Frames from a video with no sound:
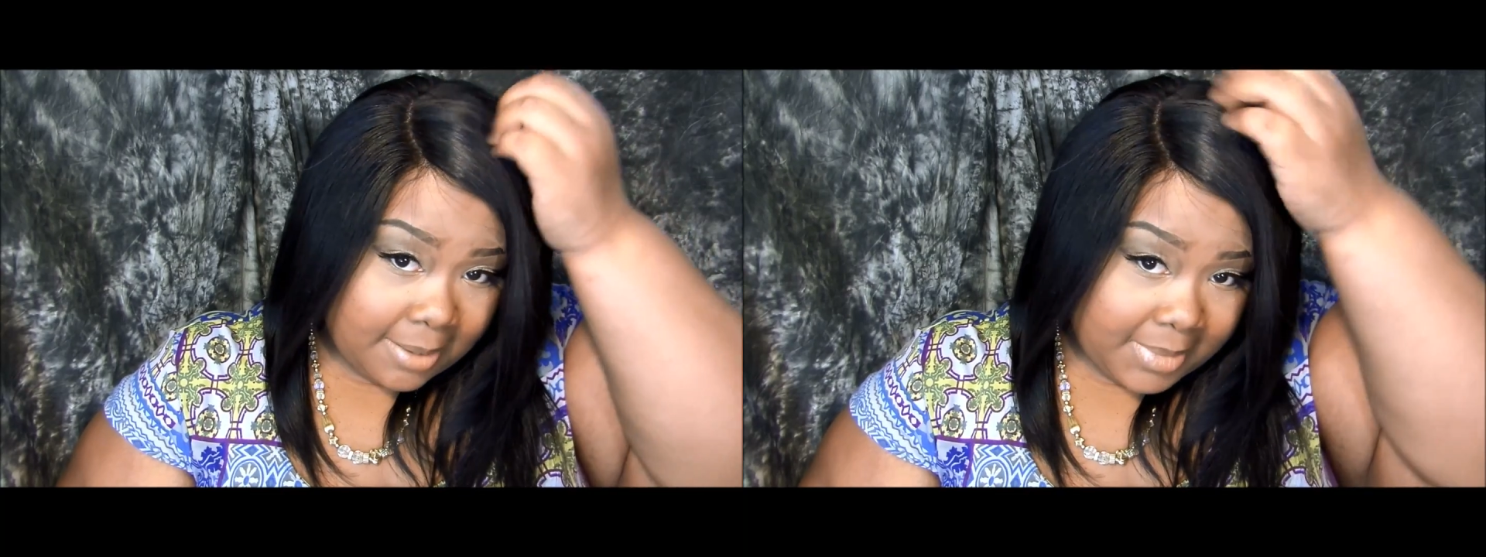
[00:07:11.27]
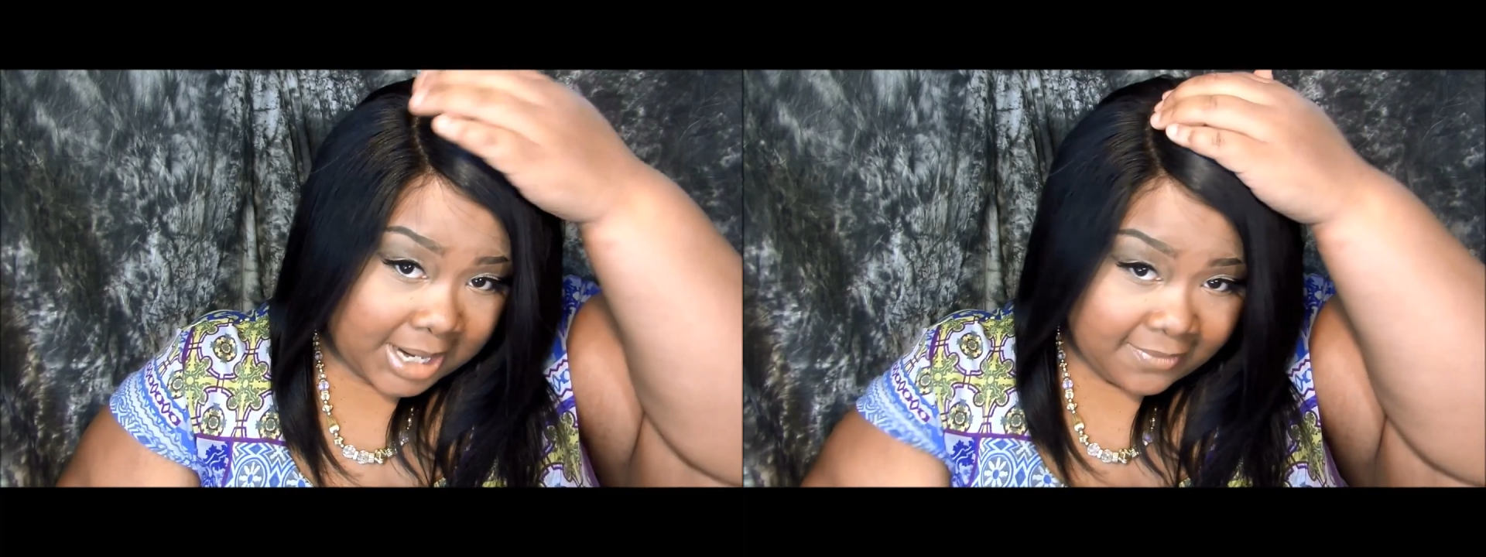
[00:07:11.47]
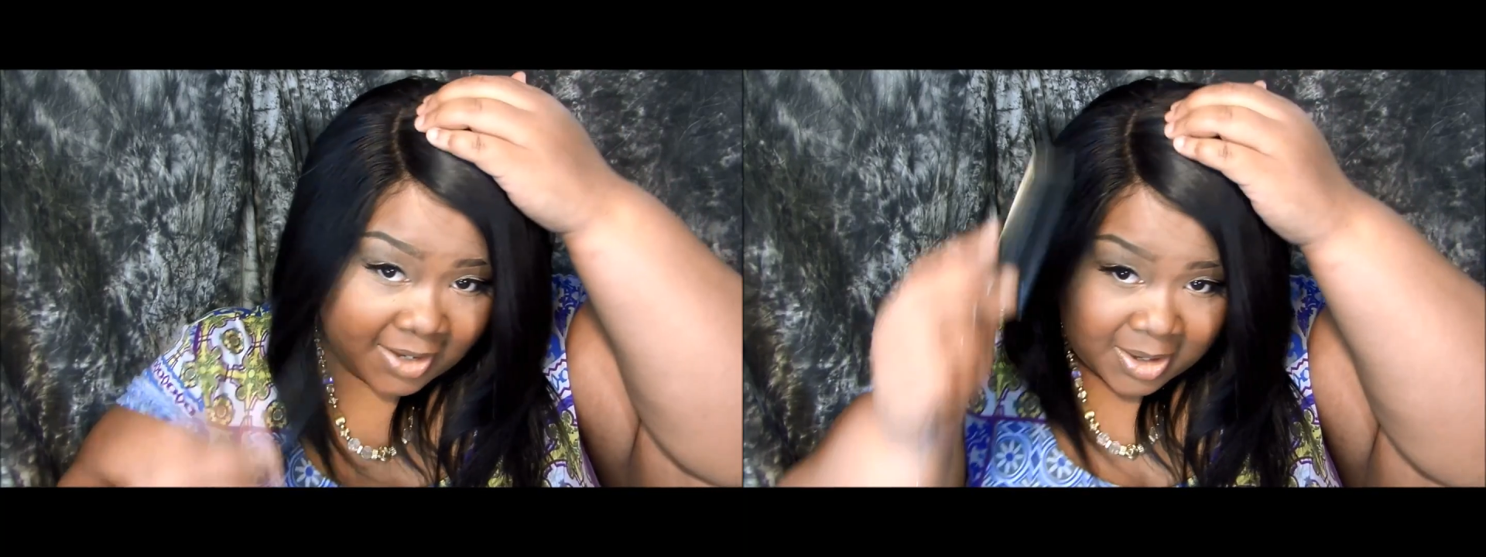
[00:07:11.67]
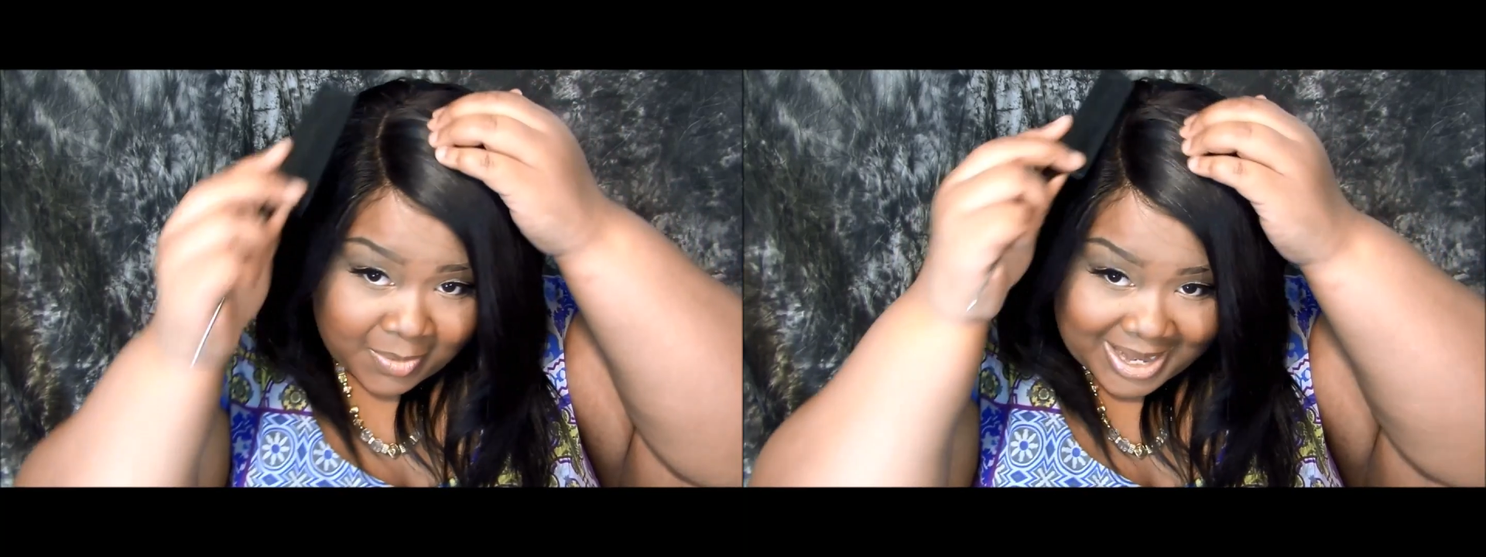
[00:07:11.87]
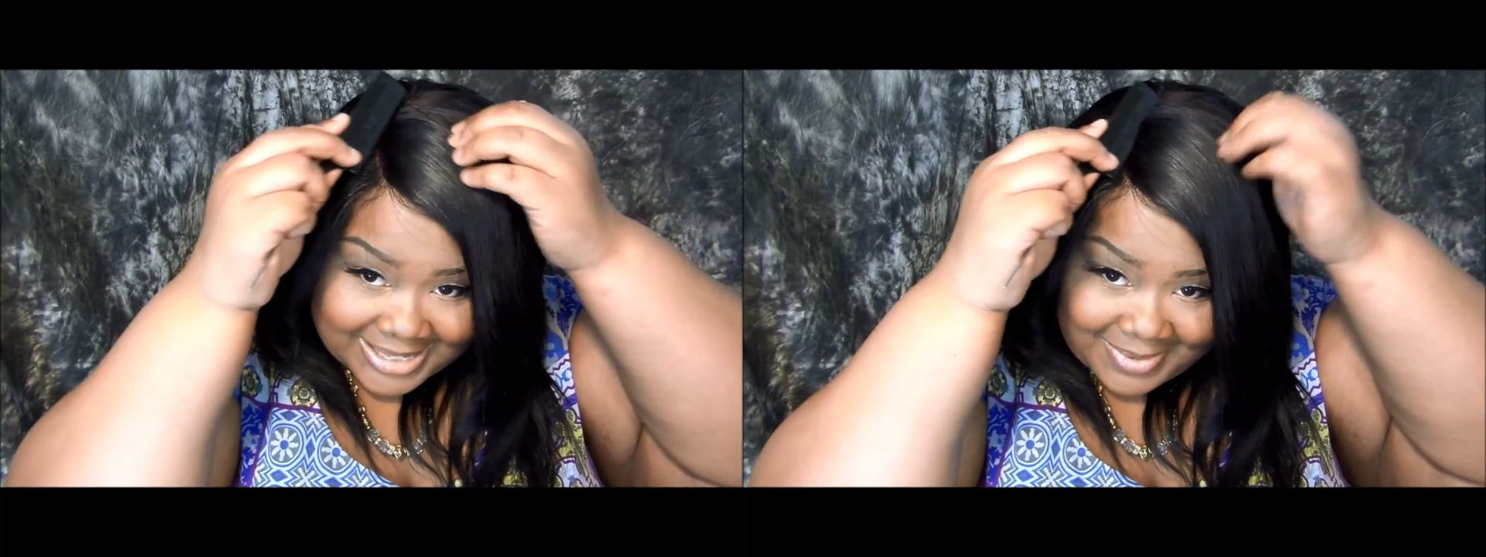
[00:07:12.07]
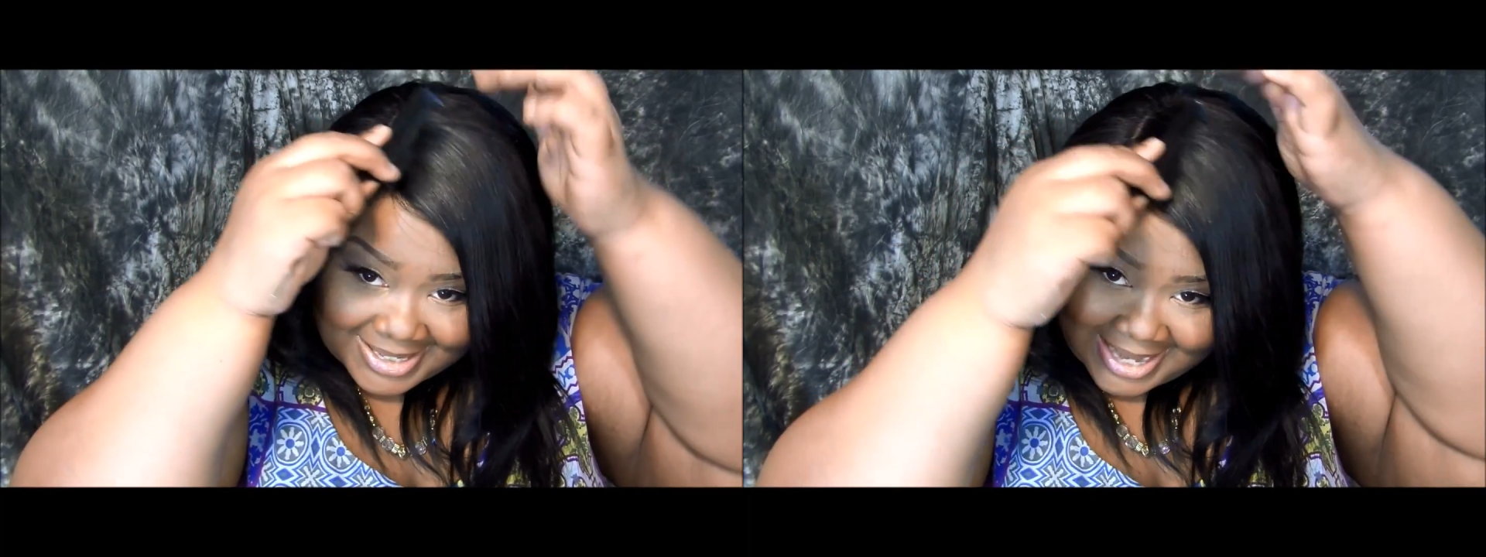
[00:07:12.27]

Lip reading: and I'm not even going to waste my